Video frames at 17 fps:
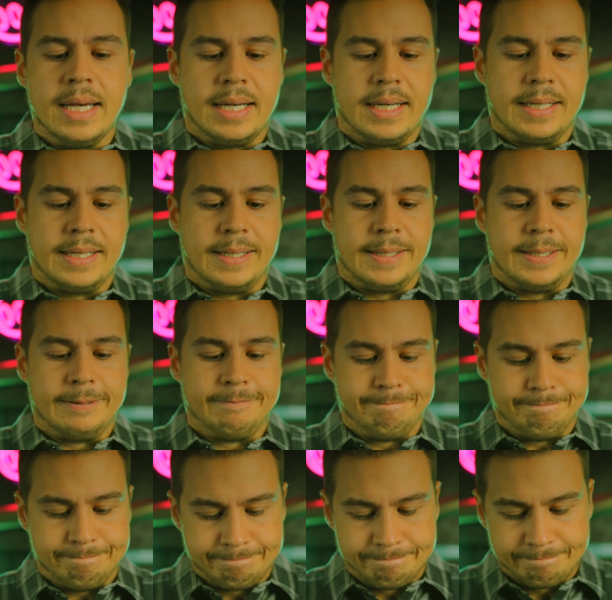
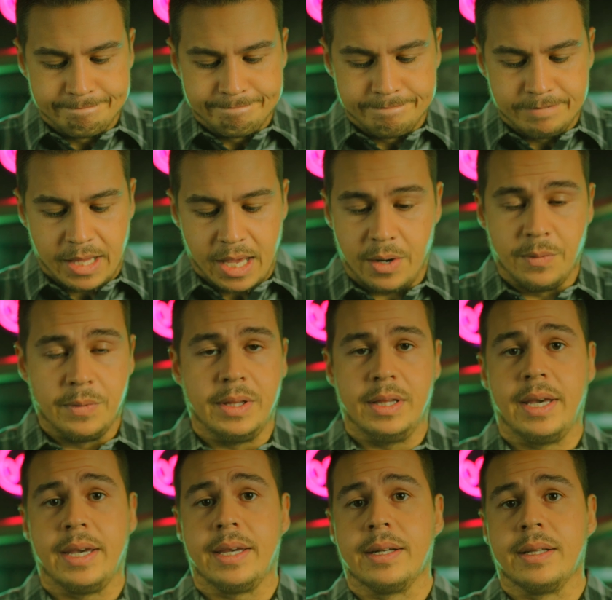I really
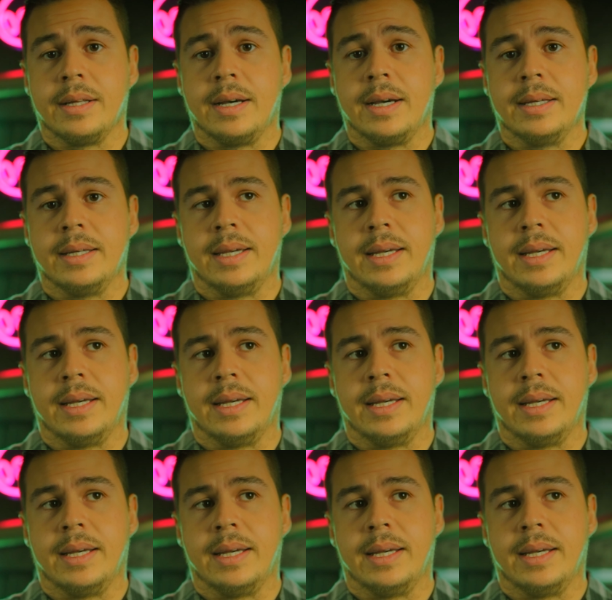like it a lot,